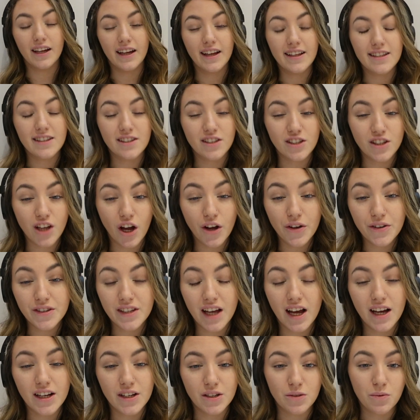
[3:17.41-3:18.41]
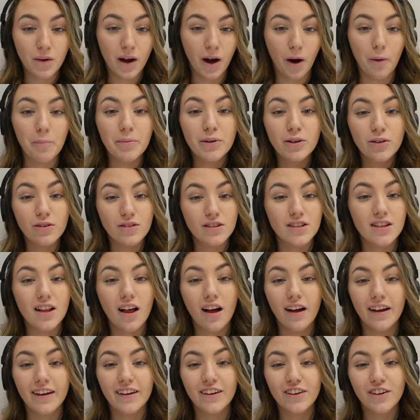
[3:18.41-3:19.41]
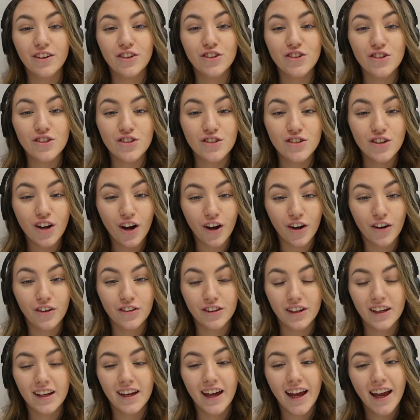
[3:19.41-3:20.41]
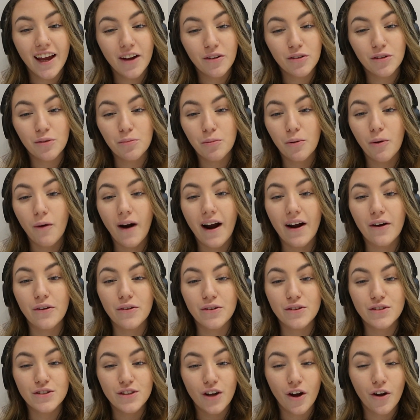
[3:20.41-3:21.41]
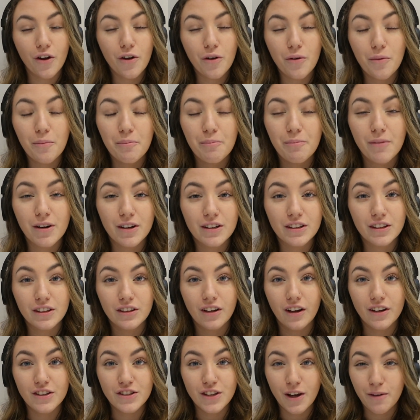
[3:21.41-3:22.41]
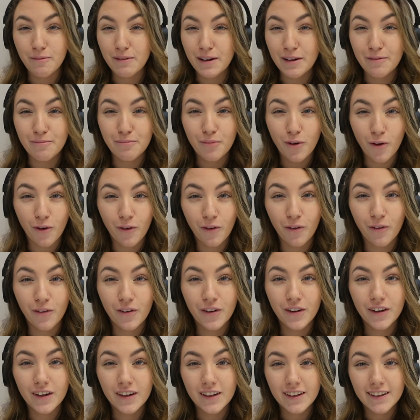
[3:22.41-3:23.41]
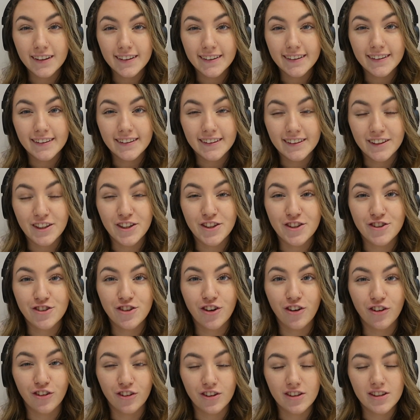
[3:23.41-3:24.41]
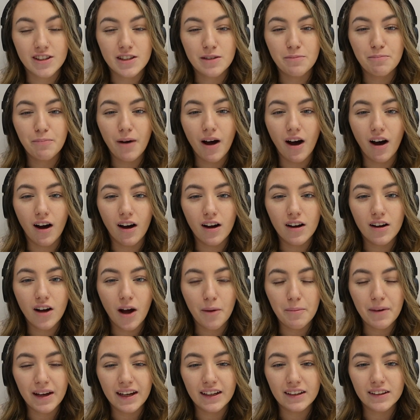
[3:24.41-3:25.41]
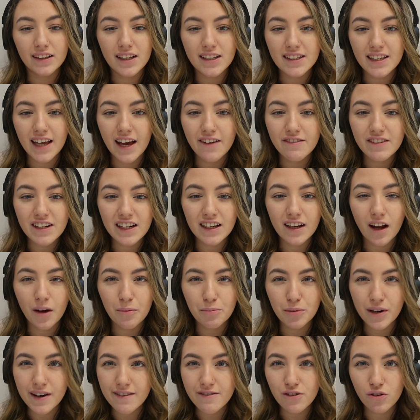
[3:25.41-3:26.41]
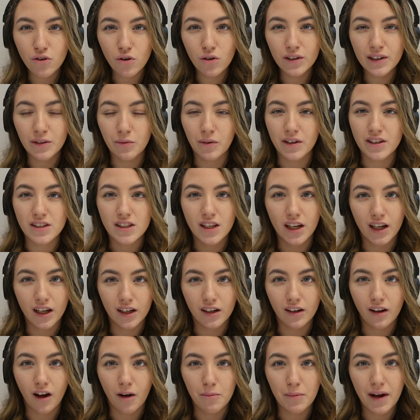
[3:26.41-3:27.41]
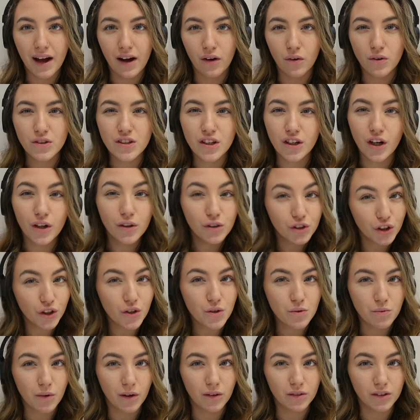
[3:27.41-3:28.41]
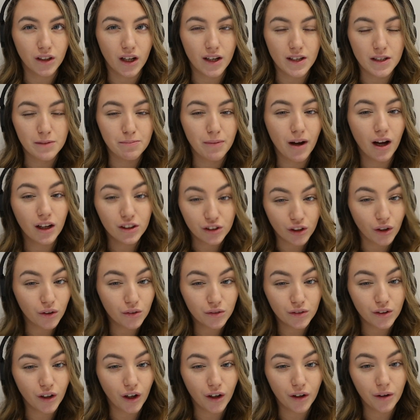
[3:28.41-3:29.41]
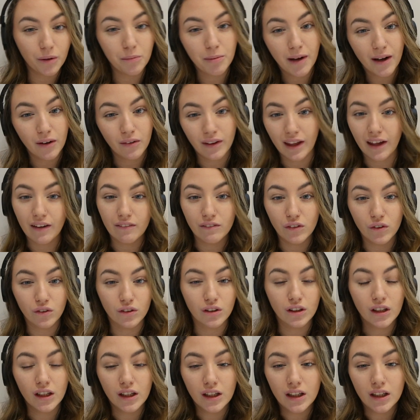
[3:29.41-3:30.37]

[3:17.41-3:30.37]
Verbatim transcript: It's so sad as well because like you just know that he would have brought out so much, like so many more good songs. But I mean, does he have any like pre-recorded ones that are going to come out? Because I know Juice WRLD does, but I don't know about King Von.